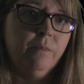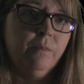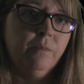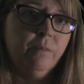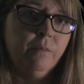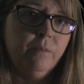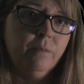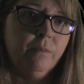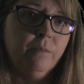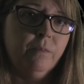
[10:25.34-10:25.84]

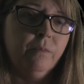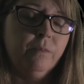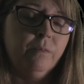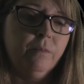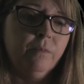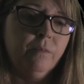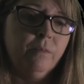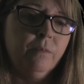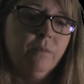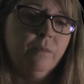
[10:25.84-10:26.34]

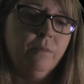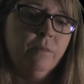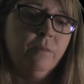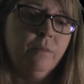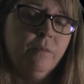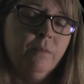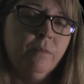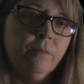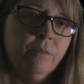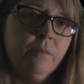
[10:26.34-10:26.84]

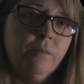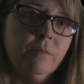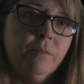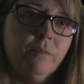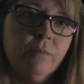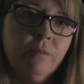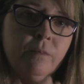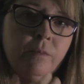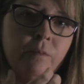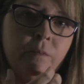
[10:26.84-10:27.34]

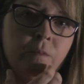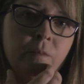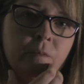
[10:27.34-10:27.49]
[no speech]